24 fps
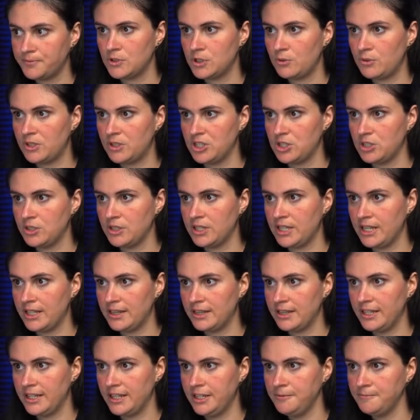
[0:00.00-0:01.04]
So once you
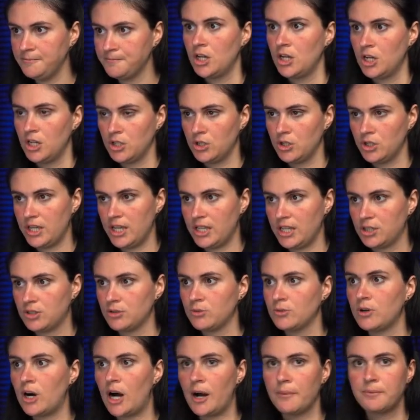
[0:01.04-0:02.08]
get there, you get
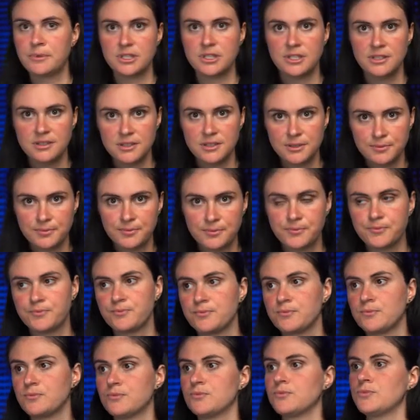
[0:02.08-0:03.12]
two options.
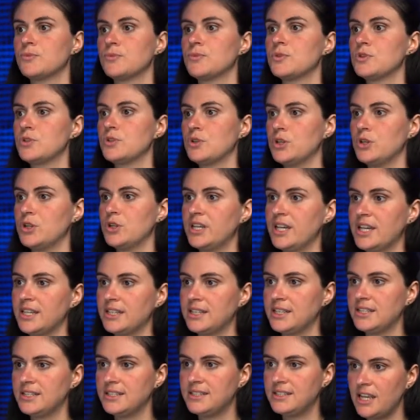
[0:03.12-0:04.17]
So you
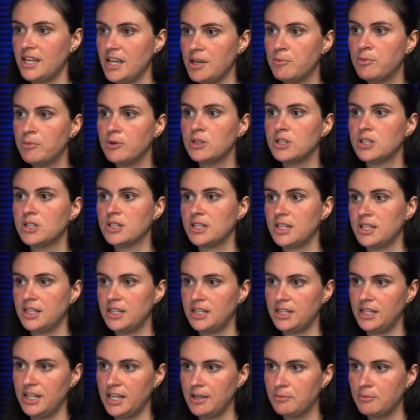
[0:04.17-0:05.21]
get Disable and then
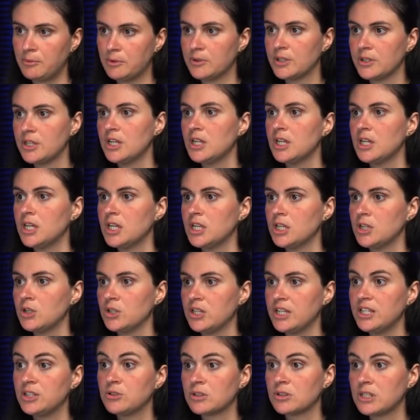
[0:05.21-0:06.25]
Enable. You
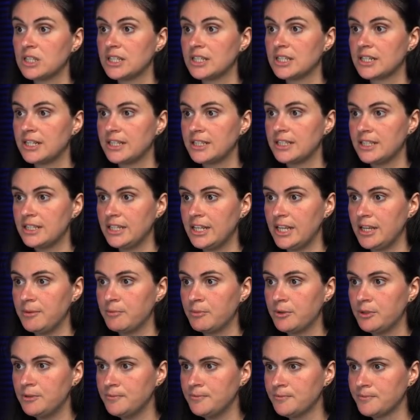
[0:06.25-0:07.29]
need to click on
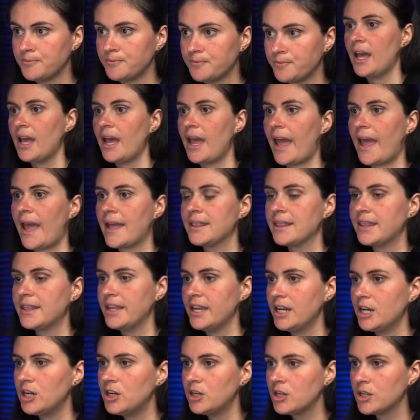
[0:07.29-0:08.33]
Enable. And
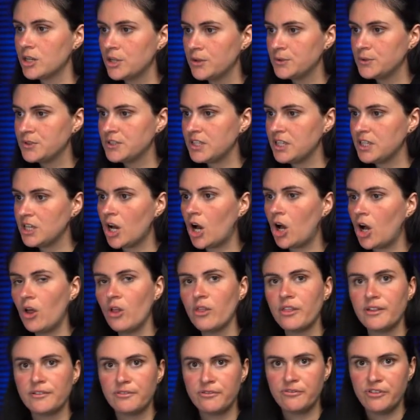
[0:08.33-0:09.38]
there you see all
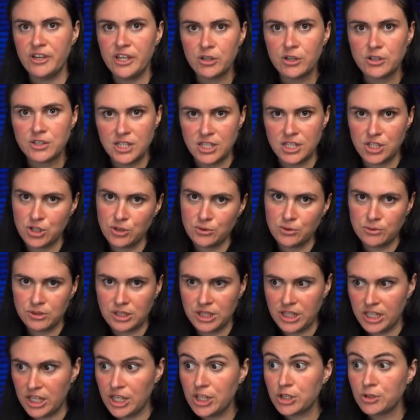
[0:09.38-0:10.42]
the fields that you will
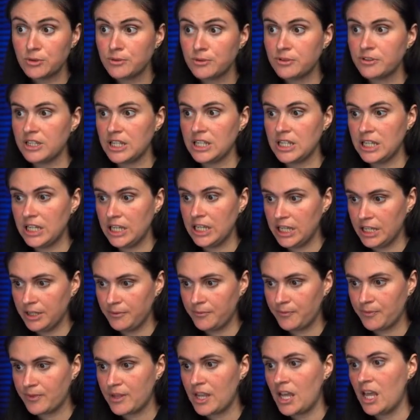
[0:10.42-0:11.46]
need to fill in.
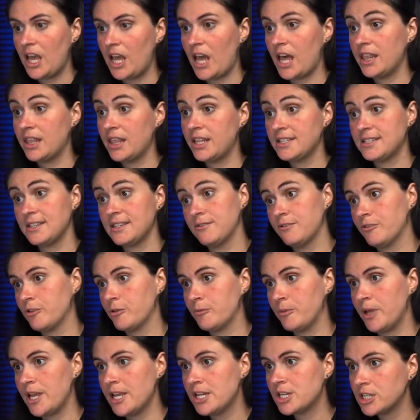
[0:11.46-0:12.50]
And this
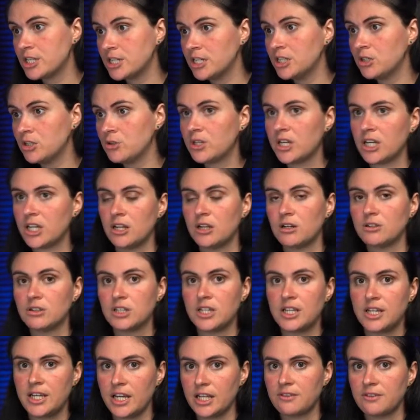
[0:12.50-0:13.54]
information you can
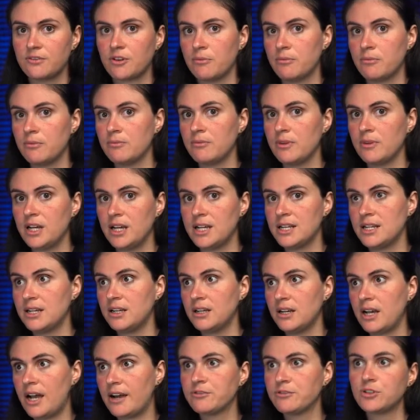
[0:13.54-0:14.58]
only get from
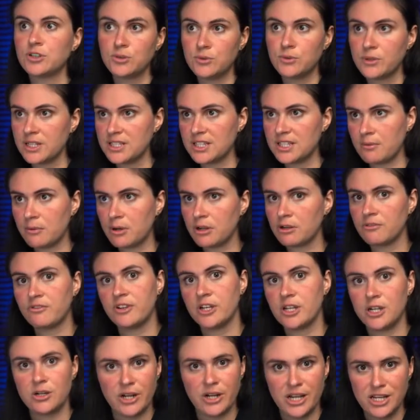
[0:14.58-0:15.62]
after doing some
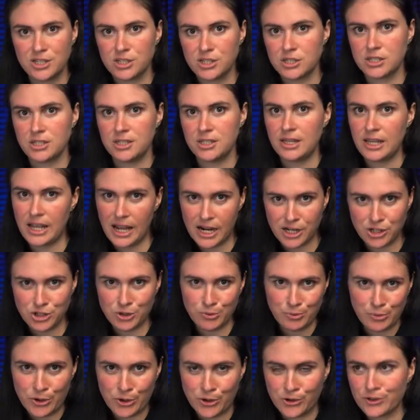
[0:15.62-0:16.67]
configurations in the Azure
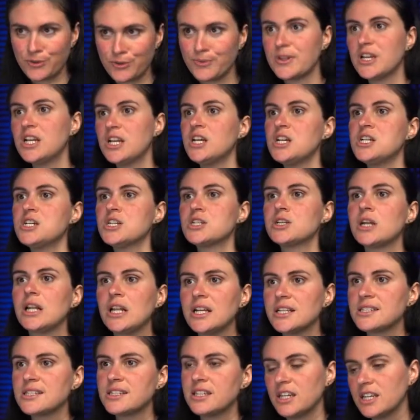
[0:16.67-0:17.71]
portal. So
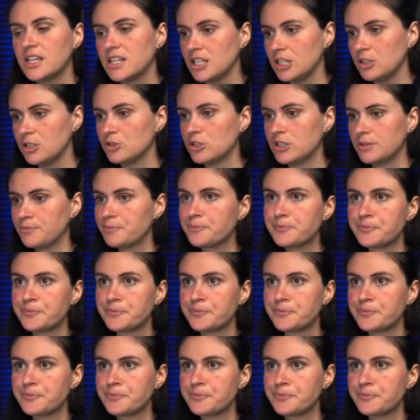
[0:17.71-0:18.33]
let's take a look.